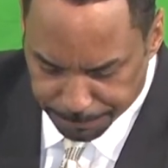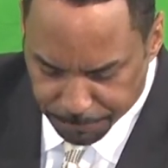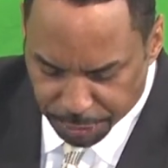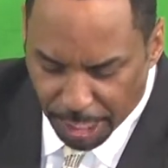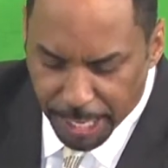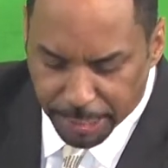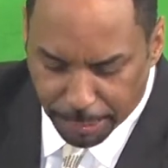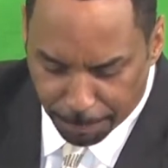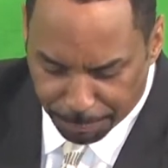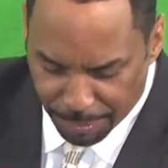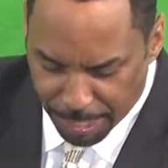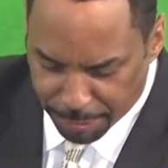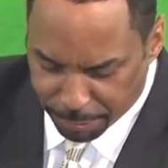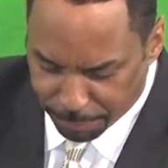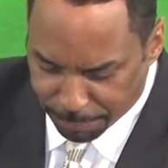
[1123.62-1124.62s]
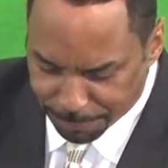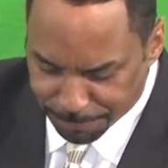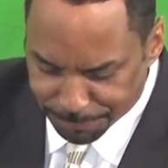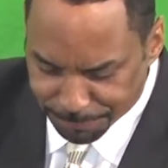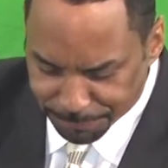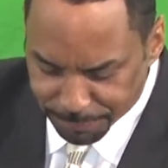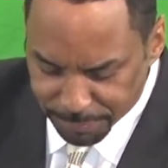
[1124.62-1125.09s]
Jacob, thank you,
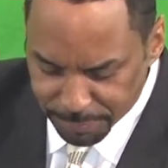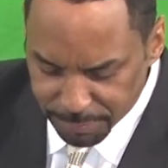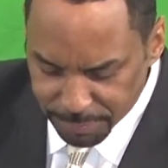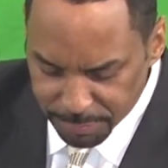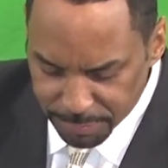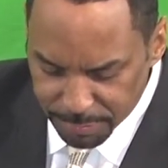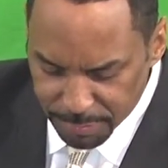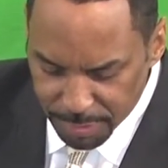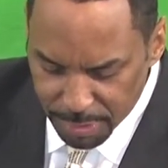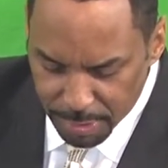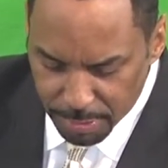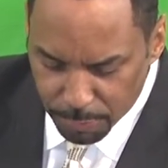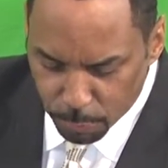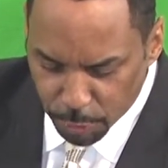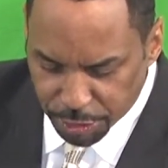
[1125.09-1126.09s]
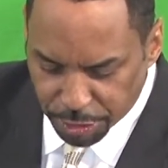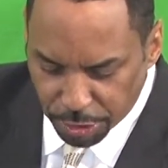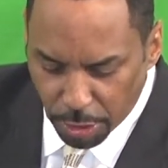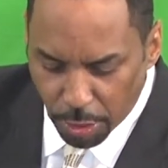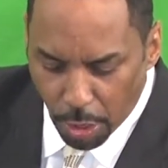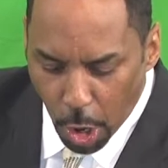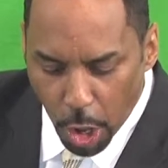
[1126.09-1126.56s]
which
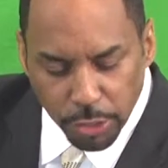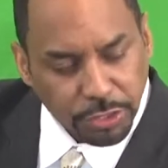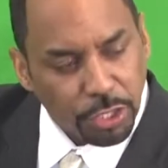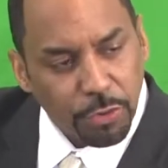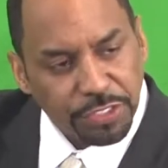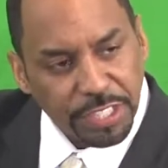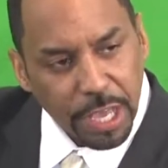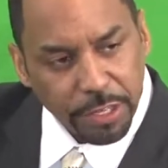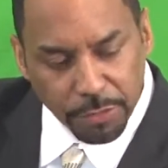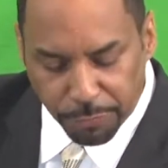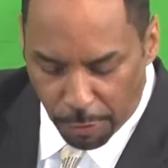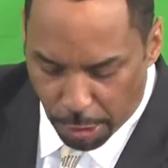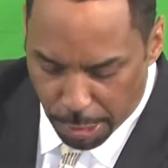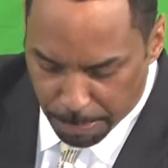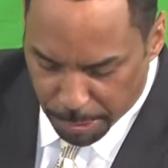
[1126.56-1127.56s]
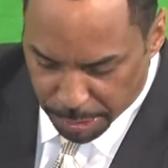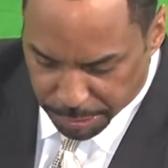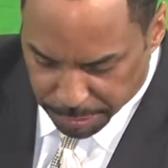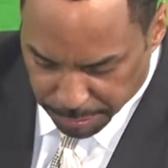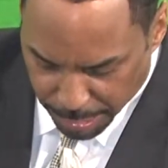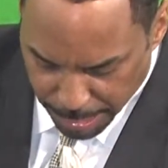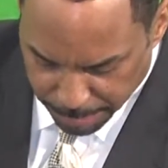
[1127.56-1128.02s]
also sounded very
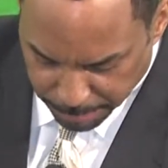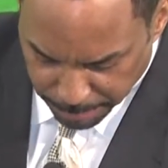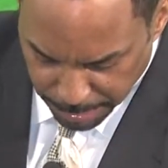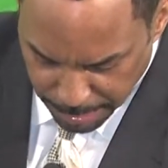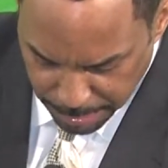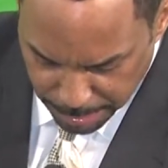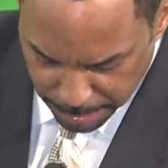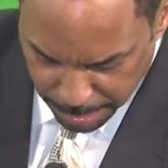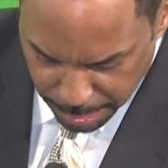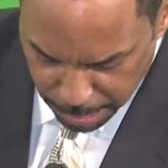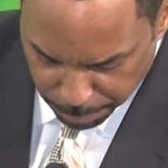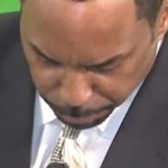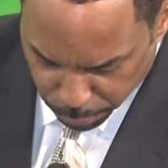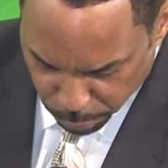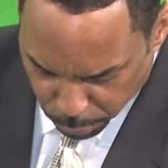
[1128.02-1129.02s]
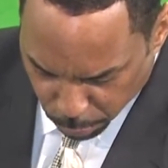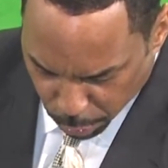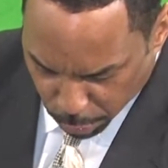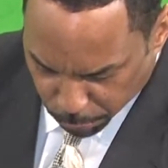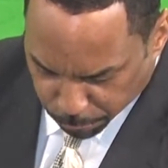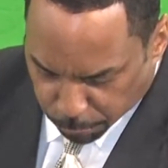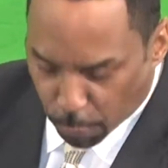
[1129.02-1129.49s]
much like the Hebrew
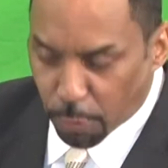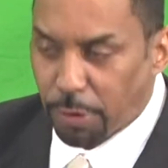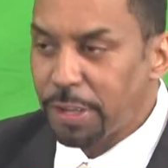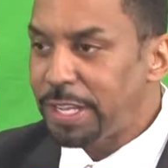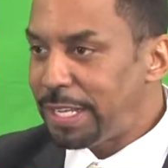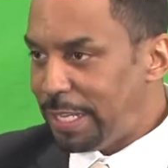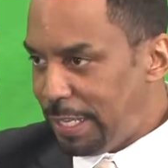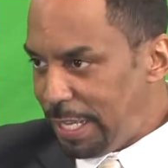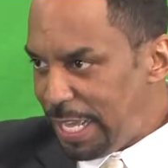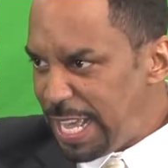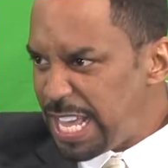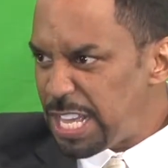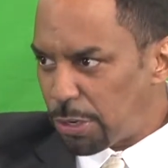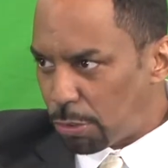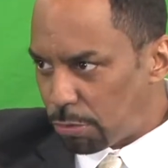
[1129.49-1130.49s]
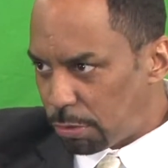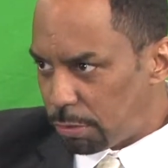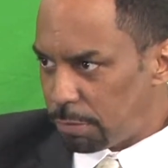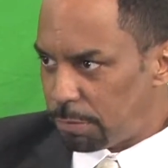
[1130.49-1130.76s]
word for heel.